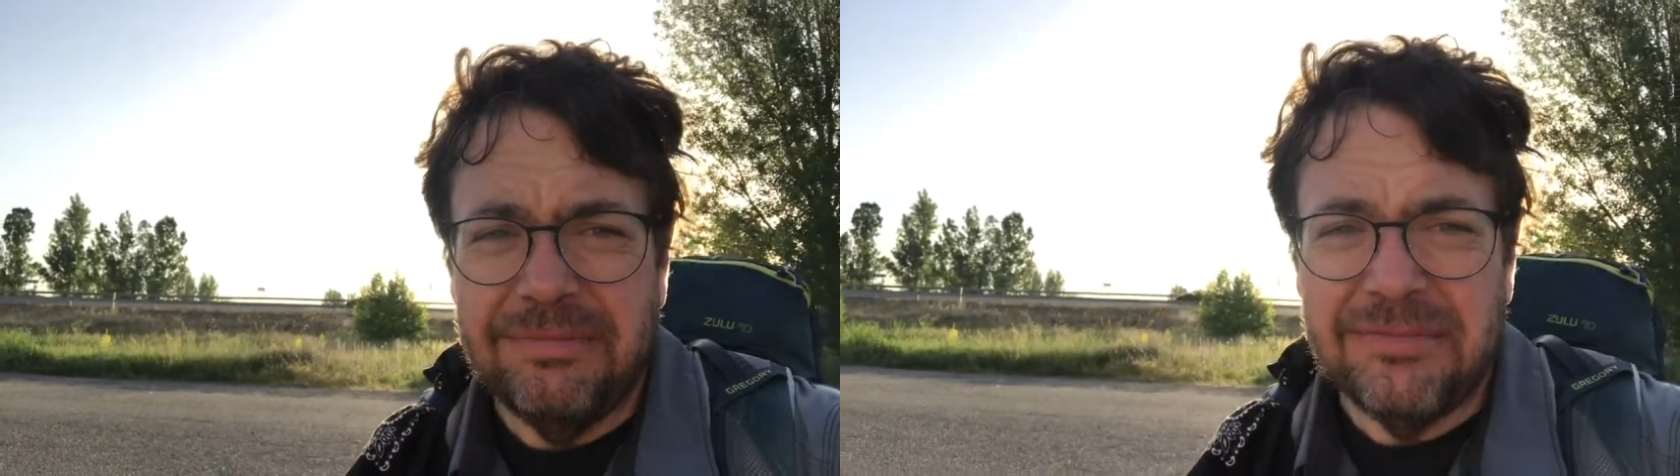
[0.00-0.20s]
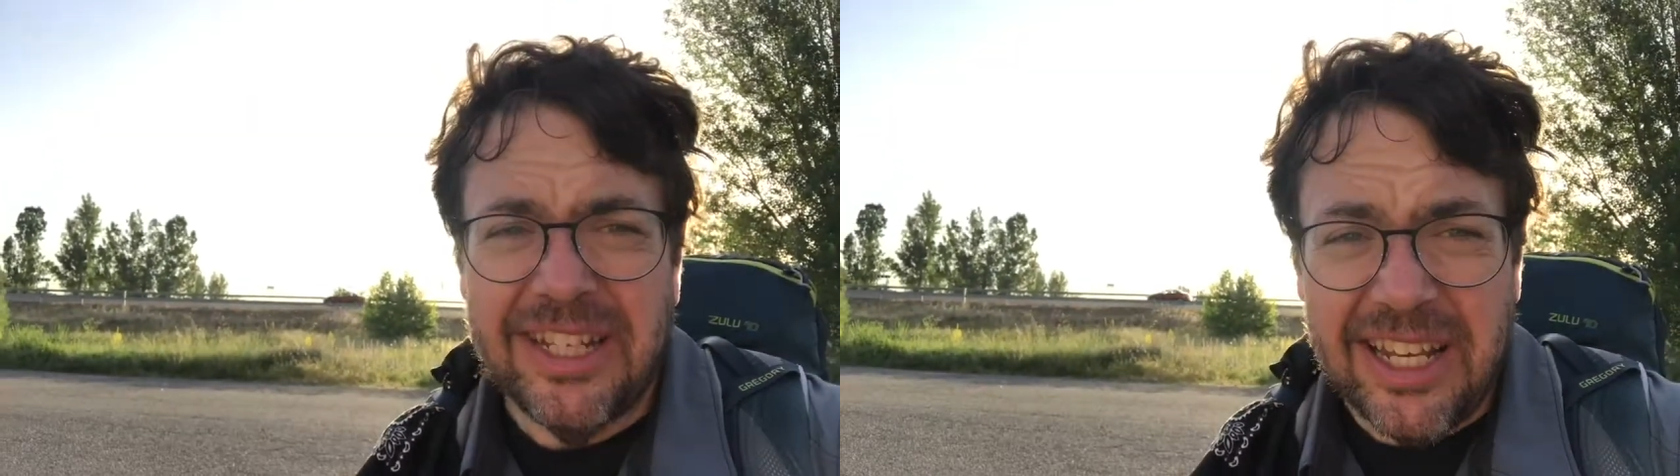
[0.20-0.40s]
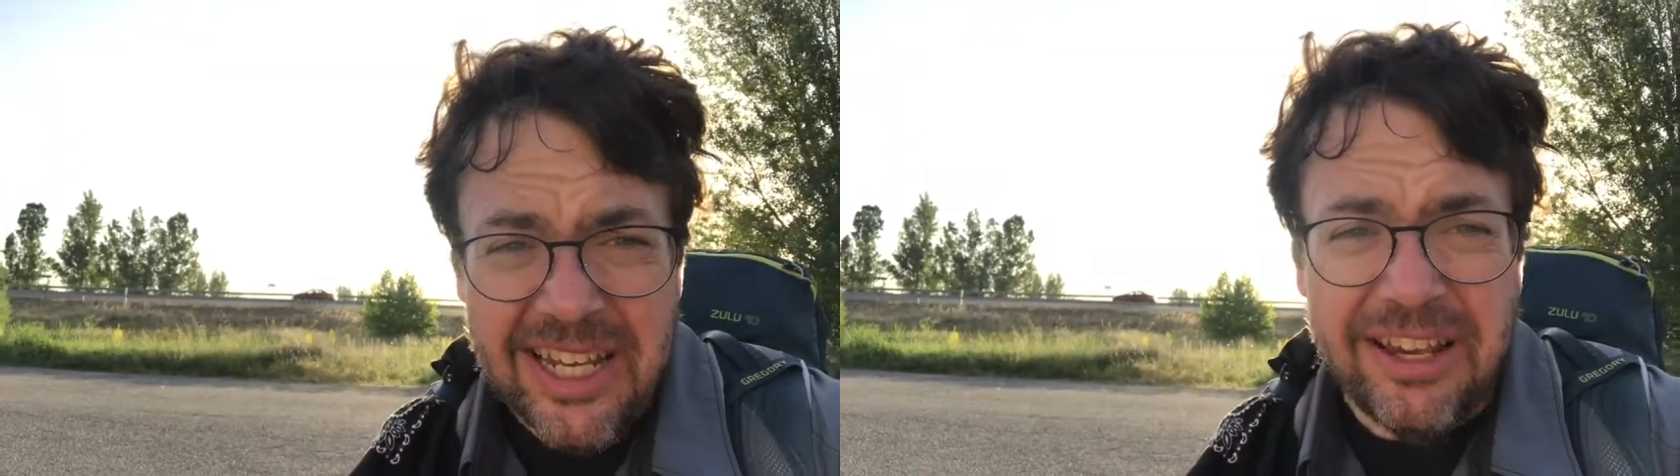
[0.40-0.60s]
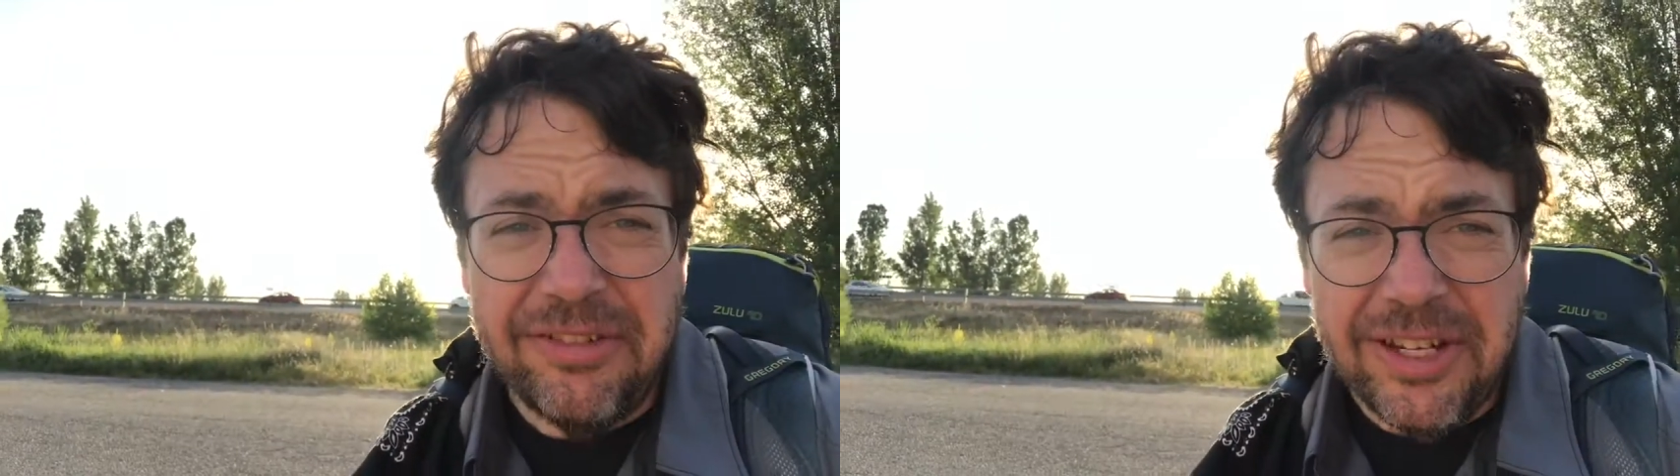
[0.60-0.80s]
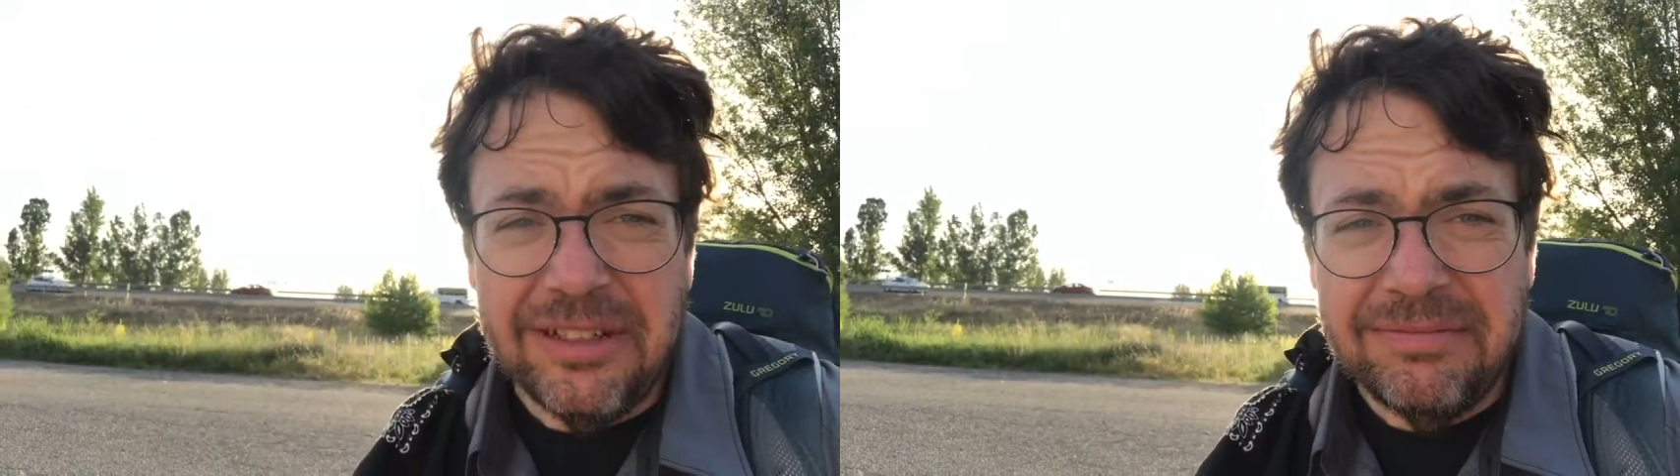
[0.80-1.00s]
like a
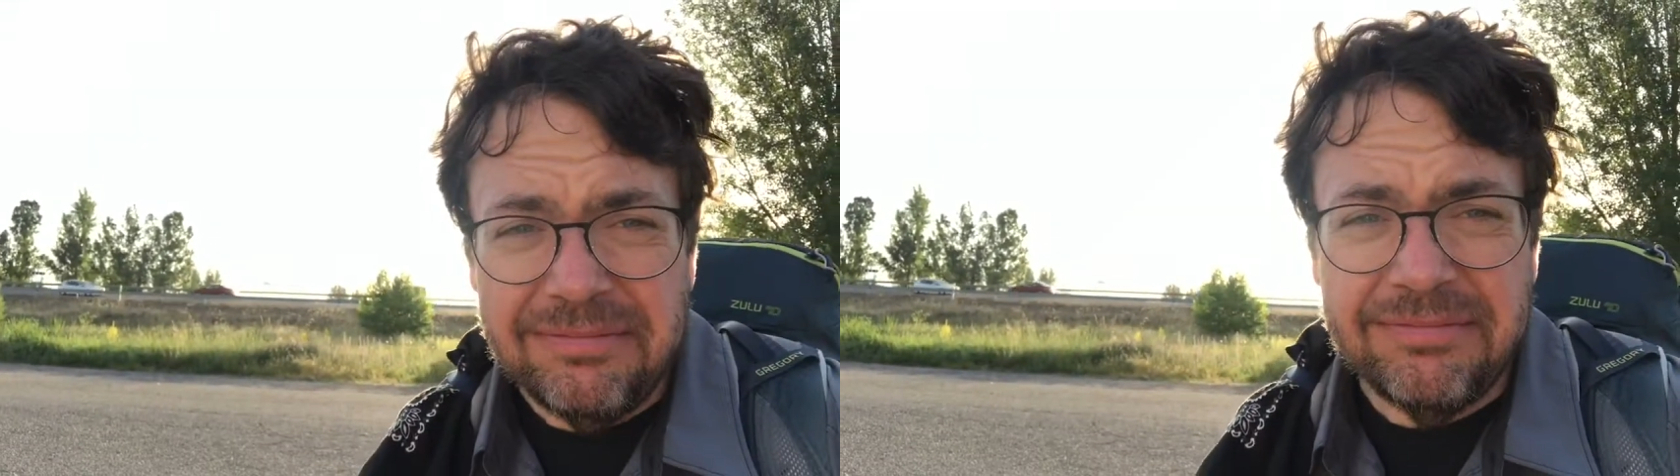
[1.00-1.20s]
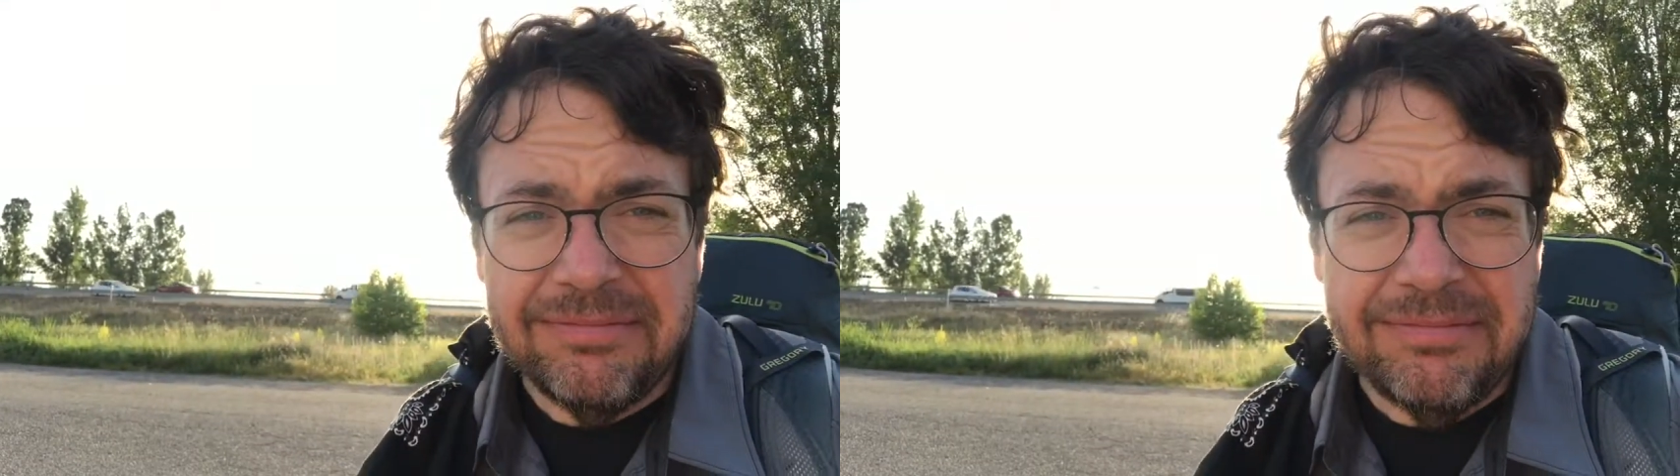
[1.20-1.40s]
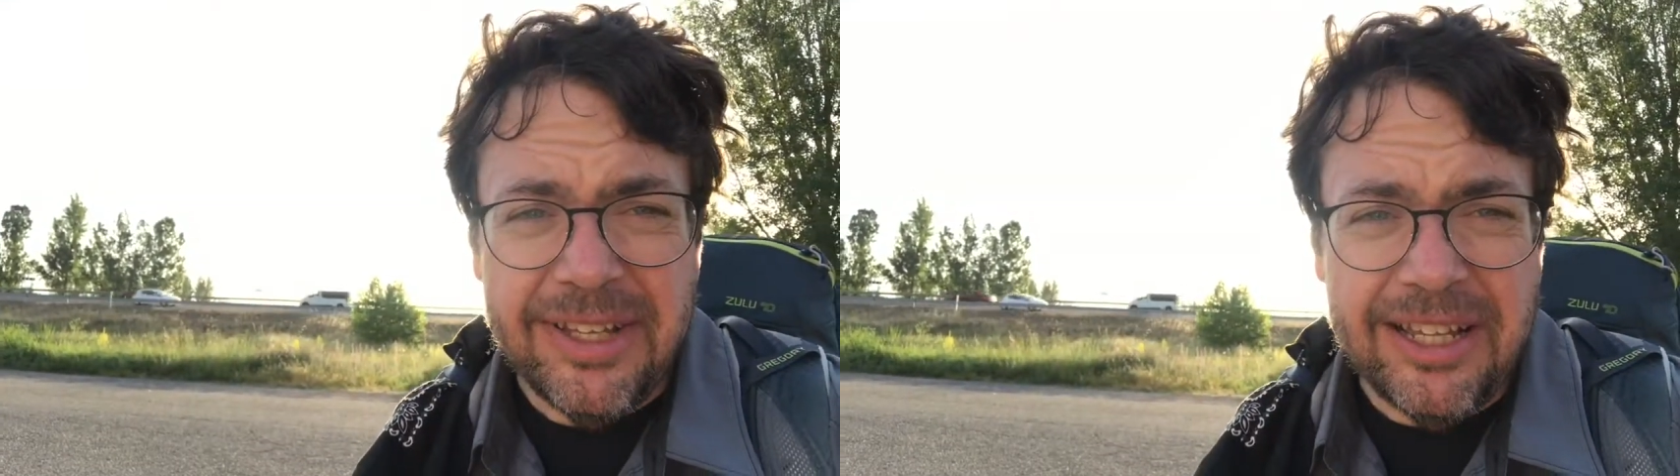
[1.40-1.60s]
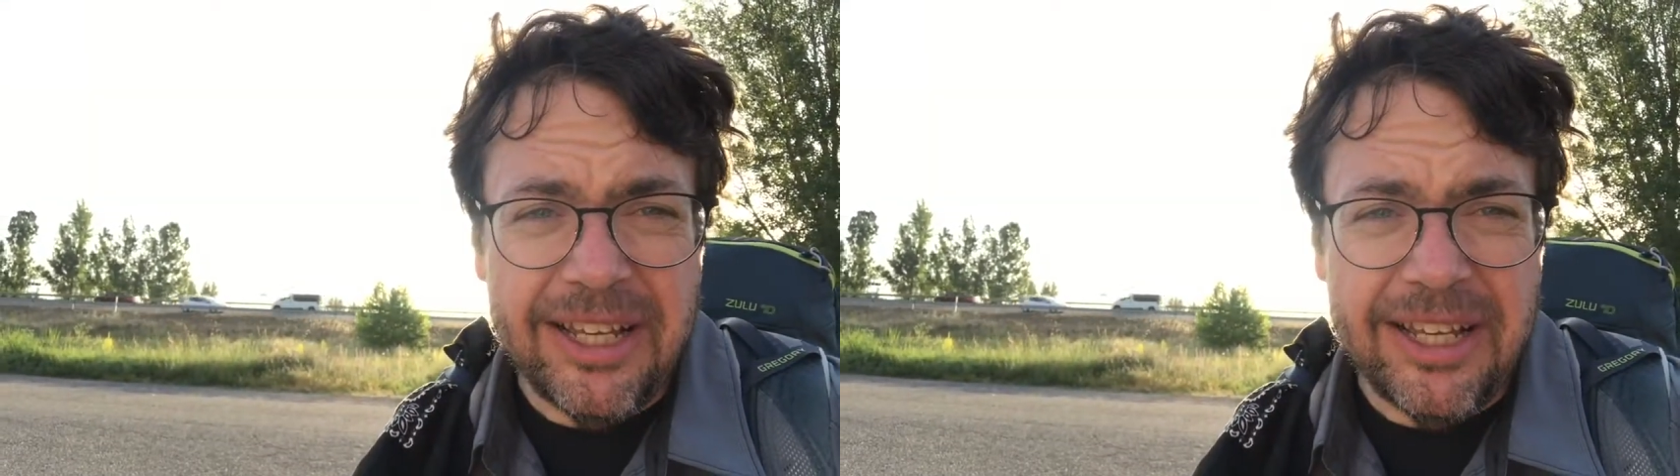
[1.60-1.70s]
cafe. Not